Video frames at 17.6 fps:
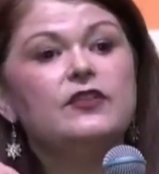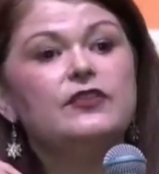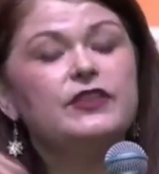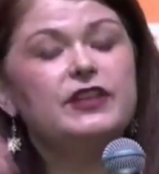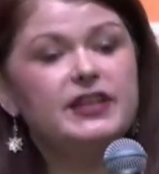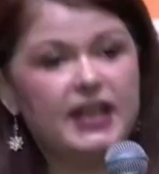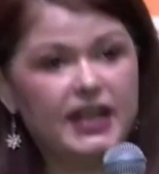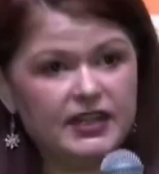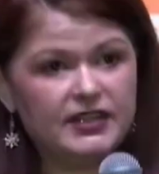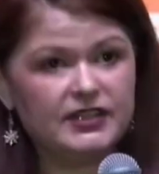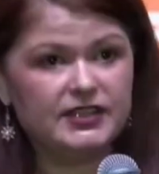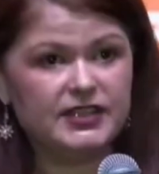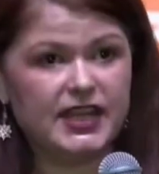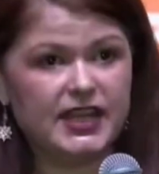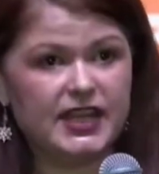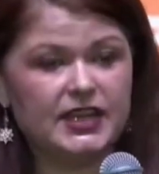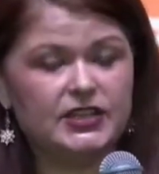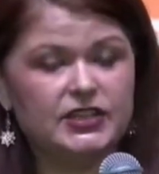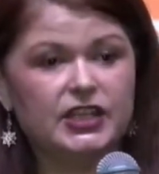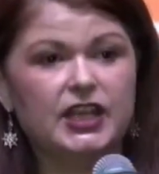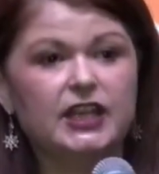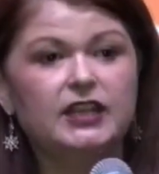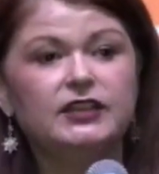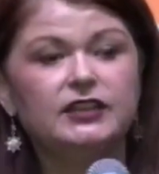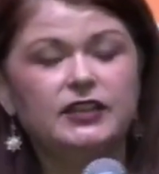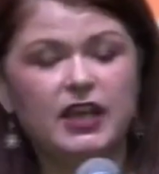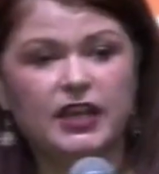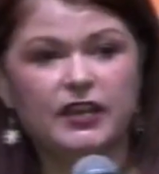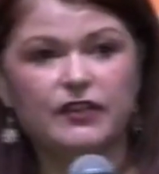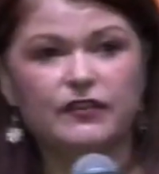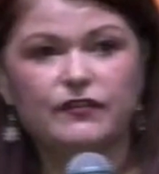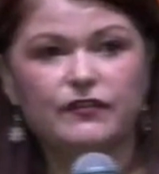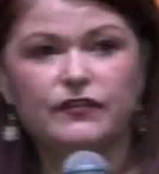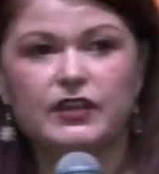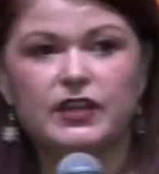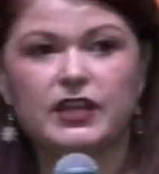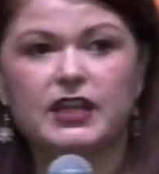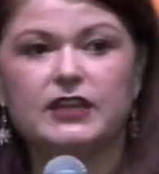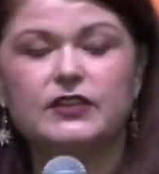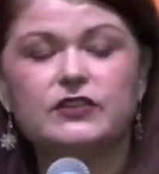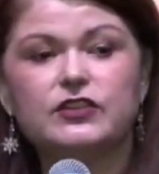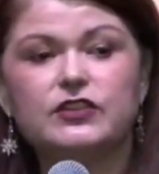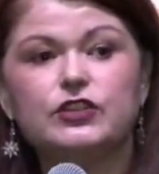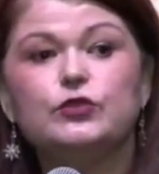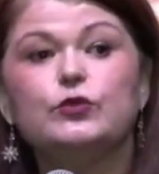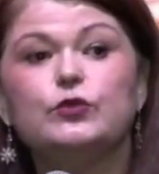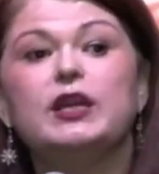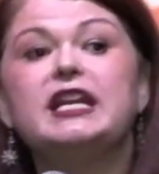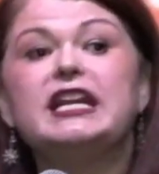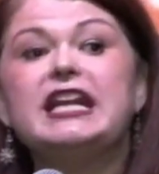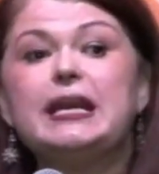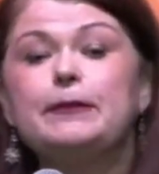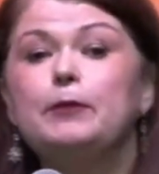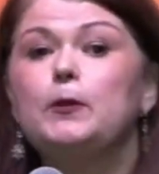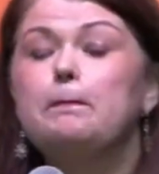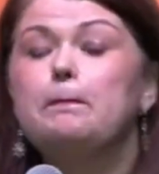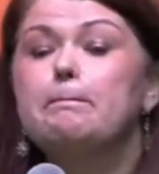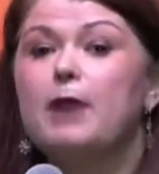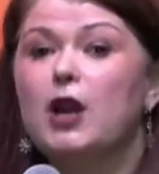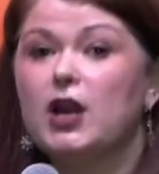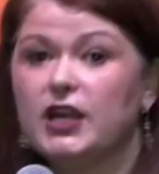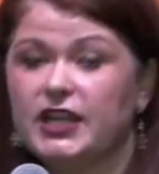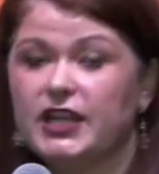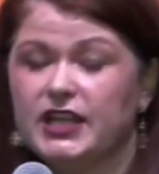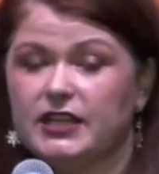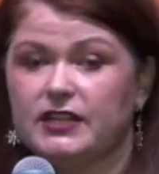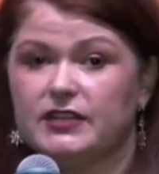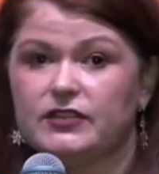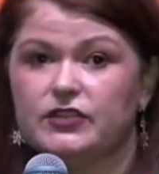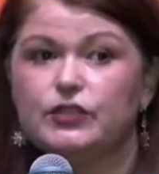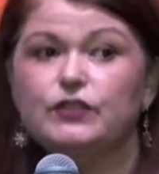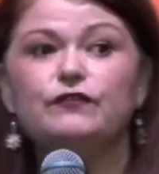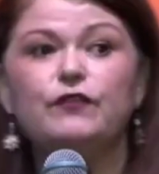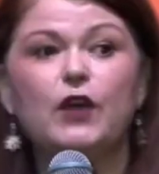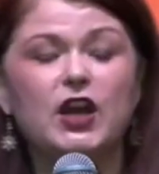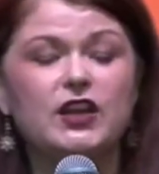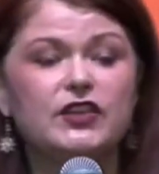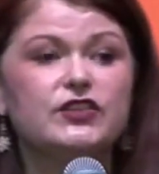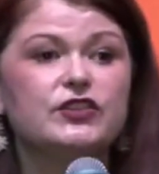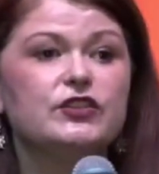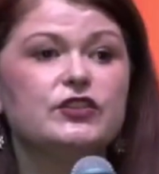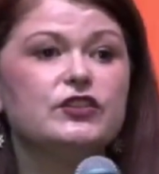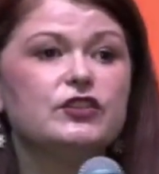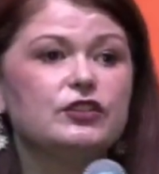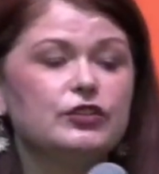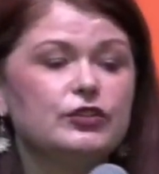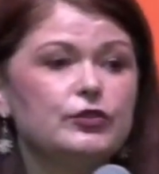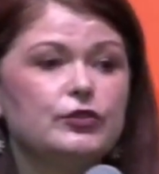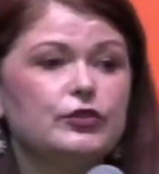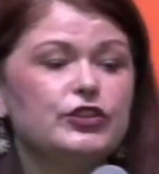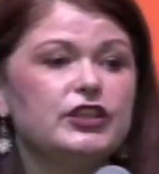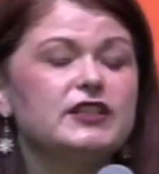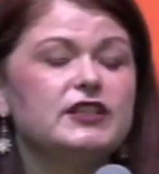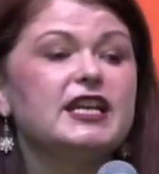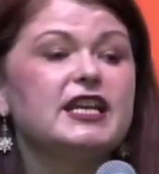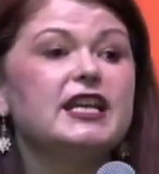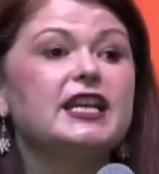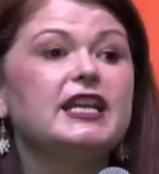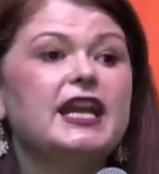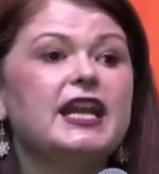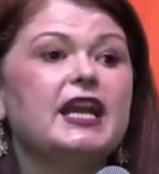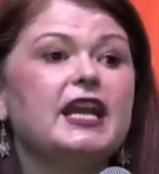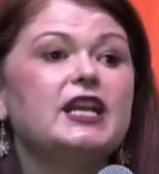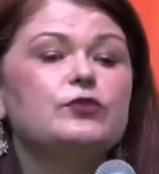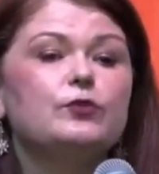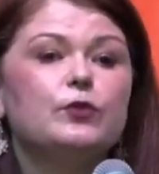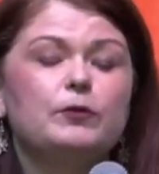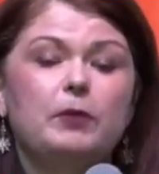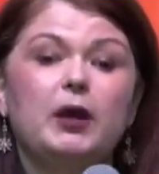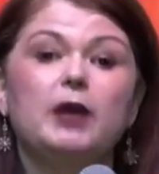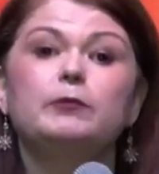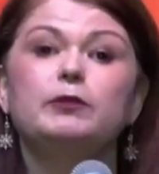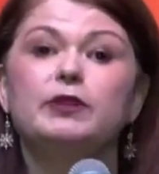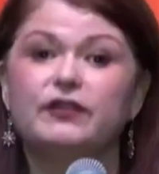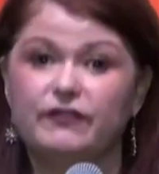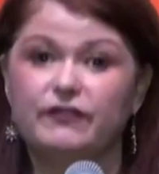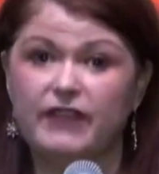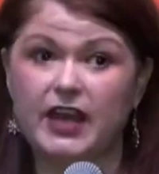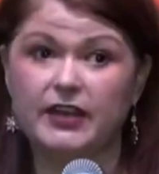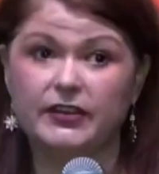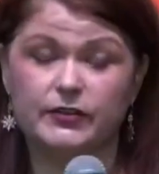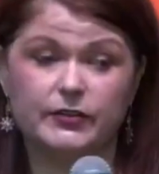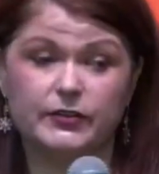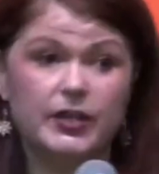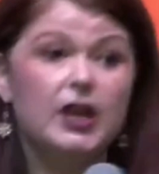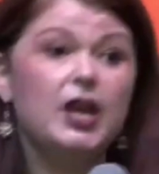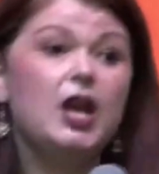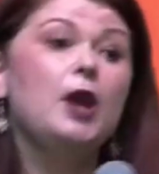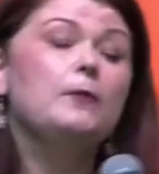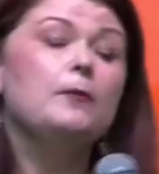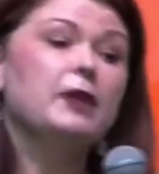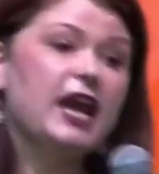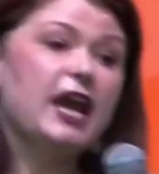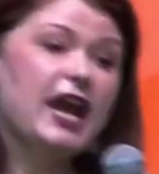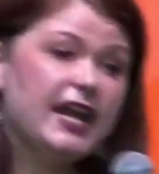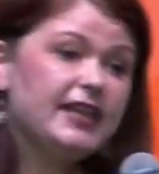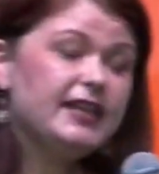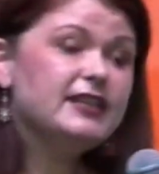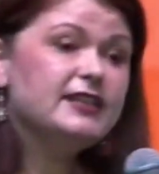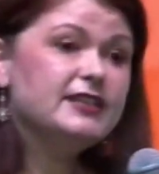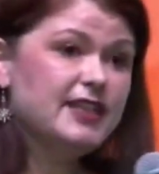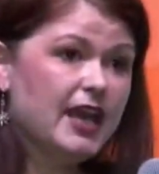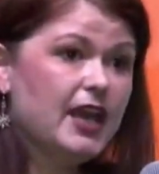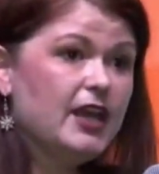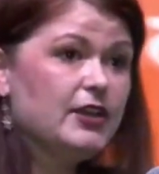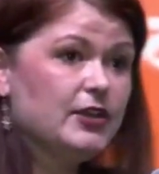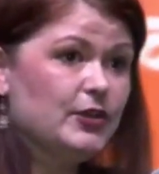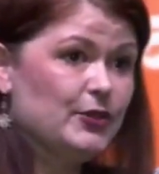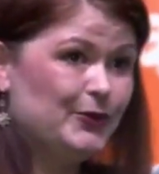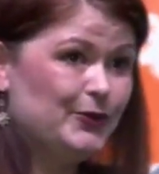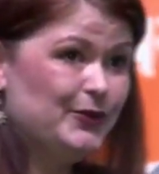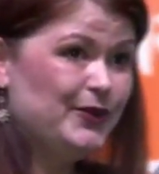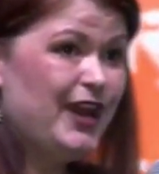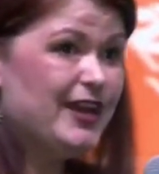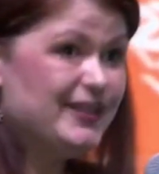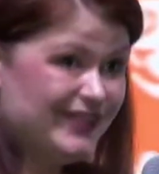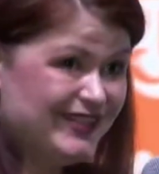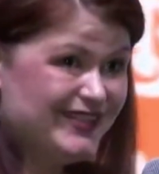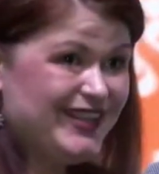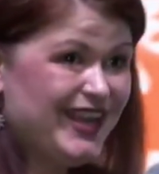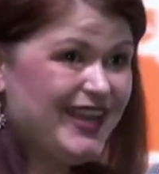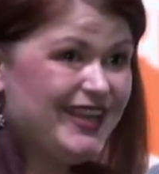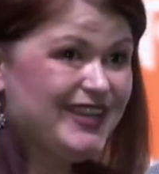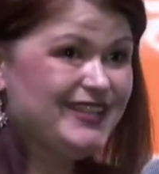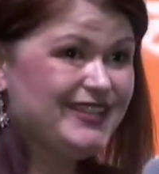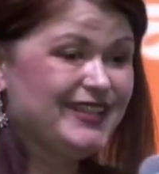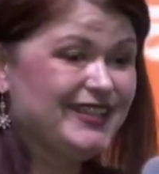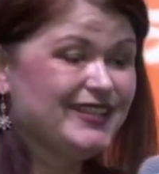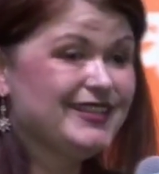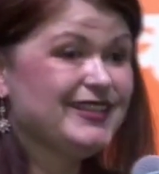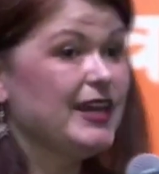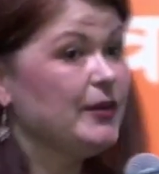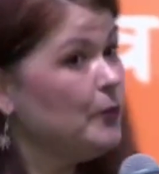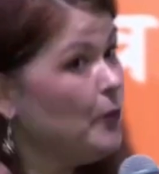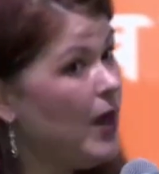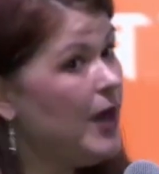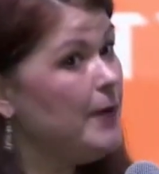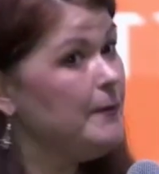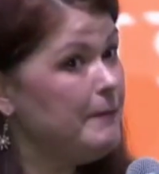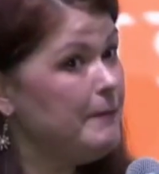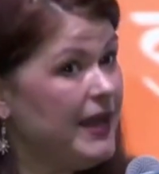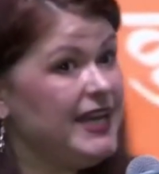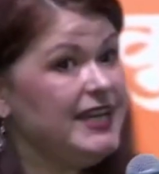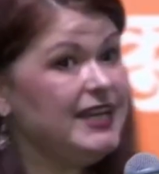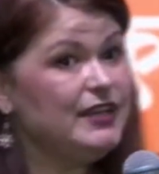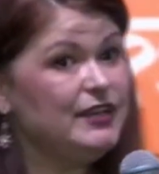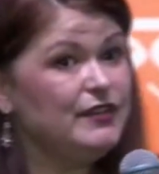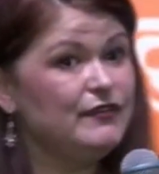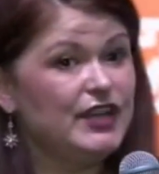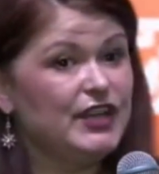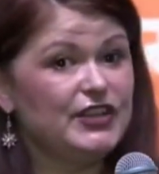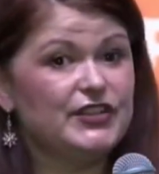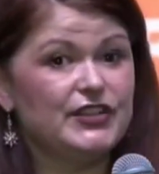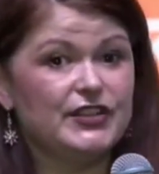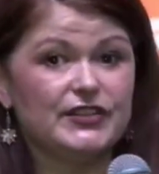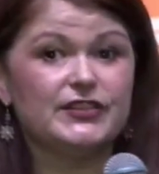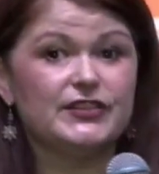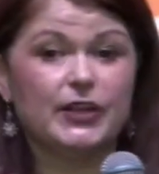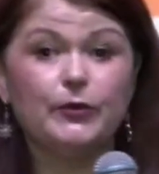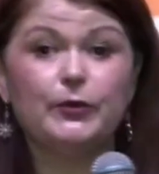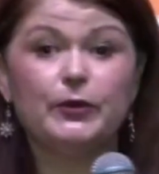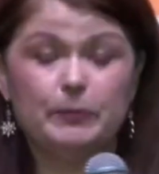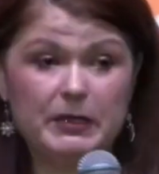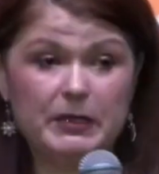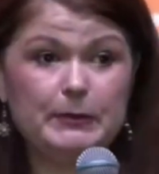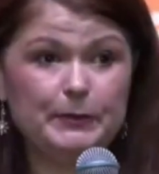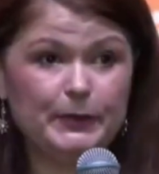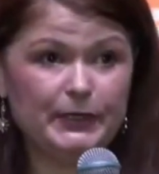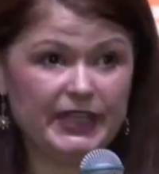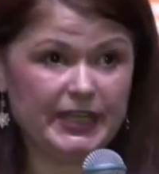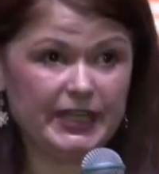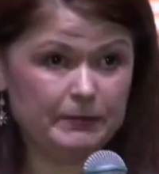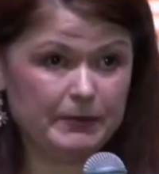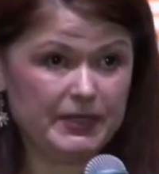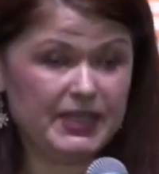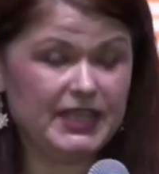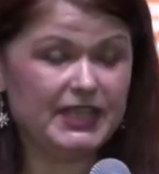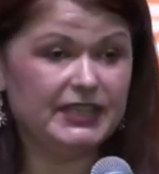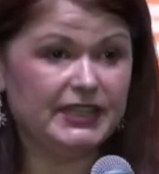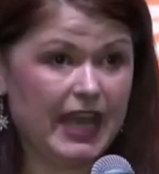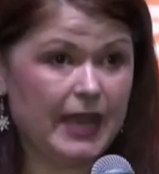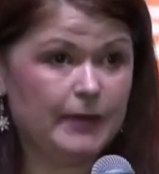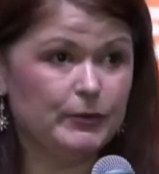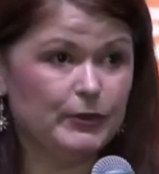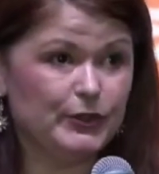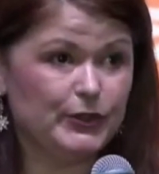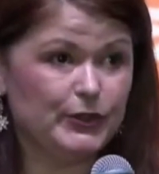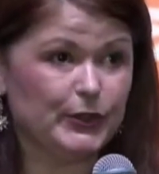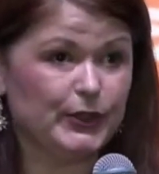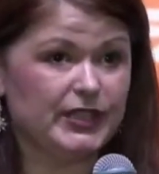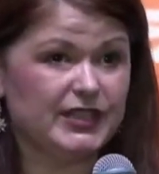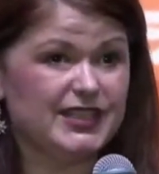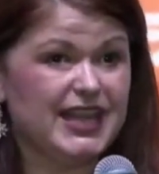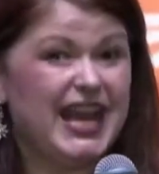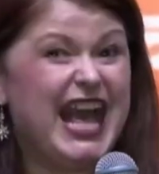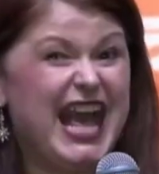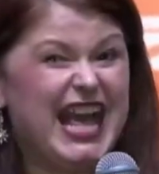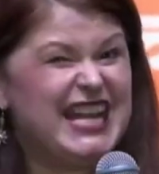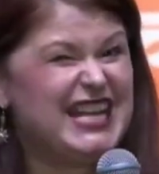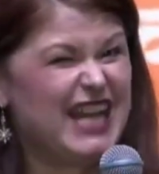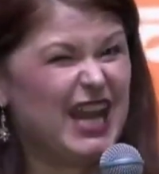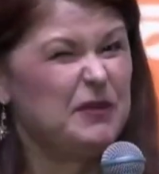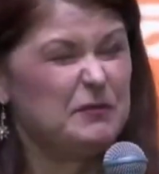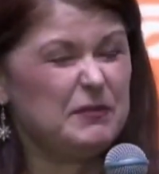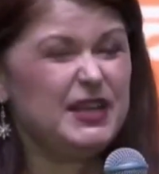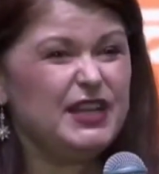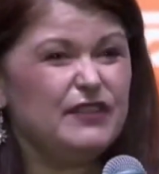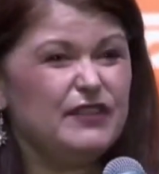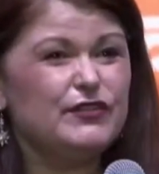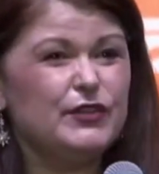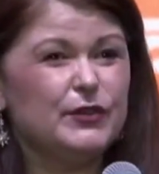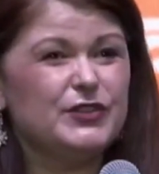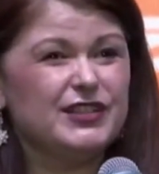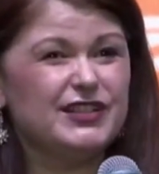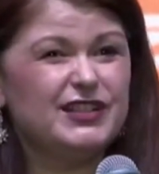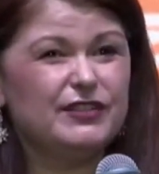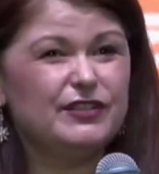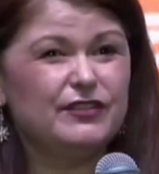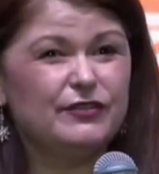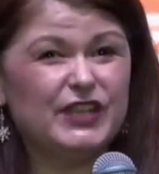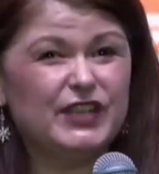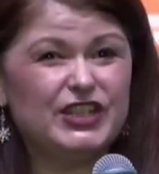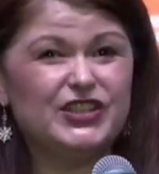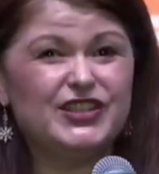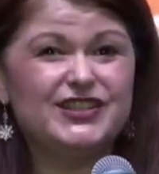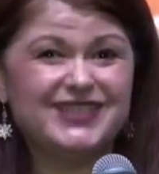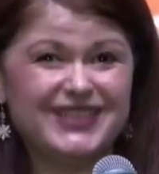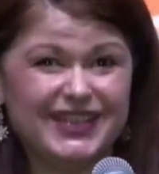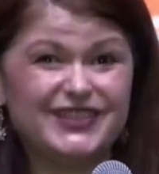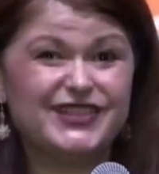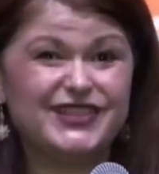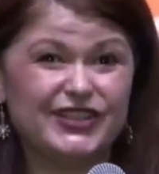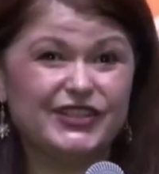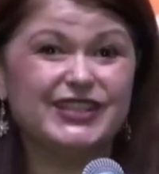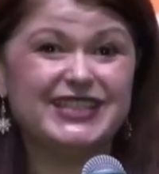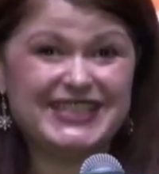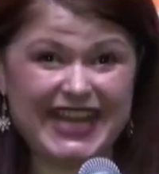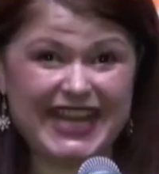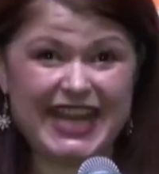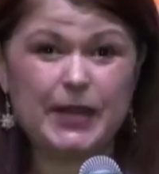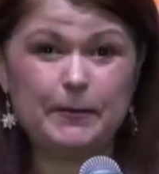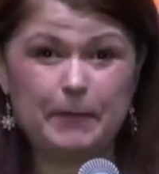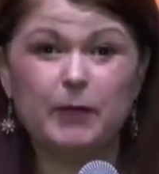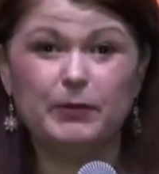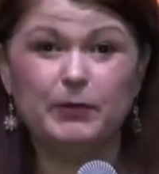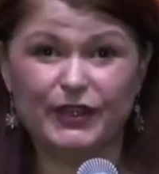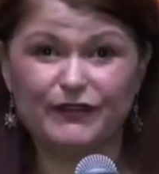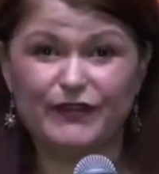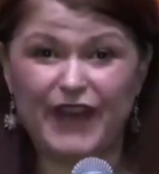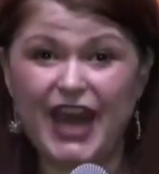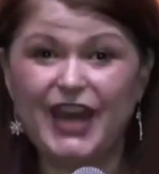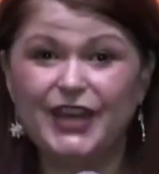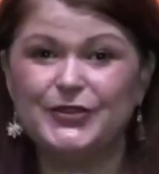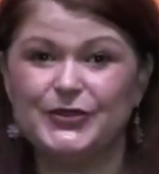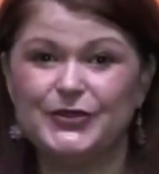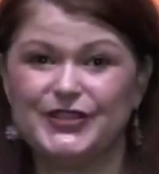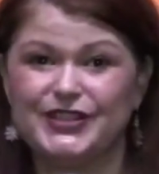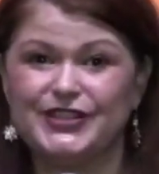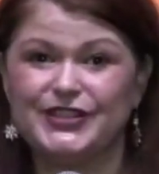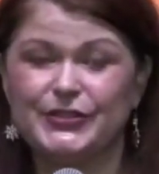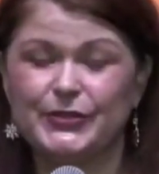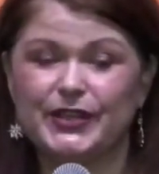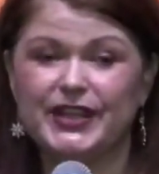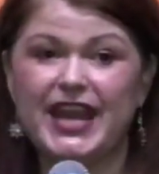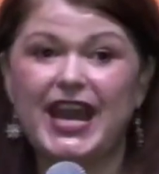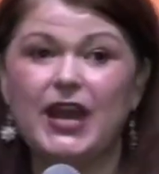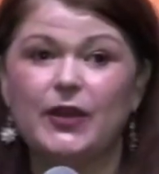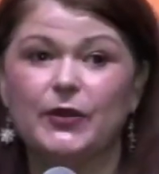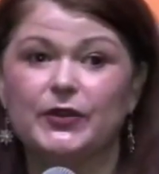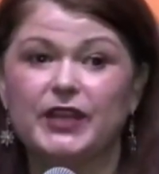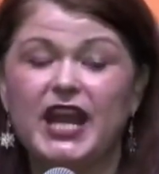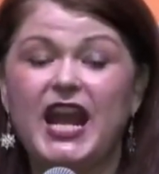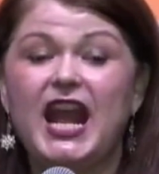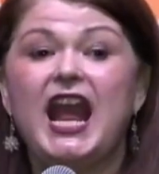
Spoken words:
The next stage in life is to enable markets, to foster solutions that connect with public values. But I can tell you, as a scientist, that while many innovations start with people like me in laboratories, not many of those innovations necessarily take public values into account.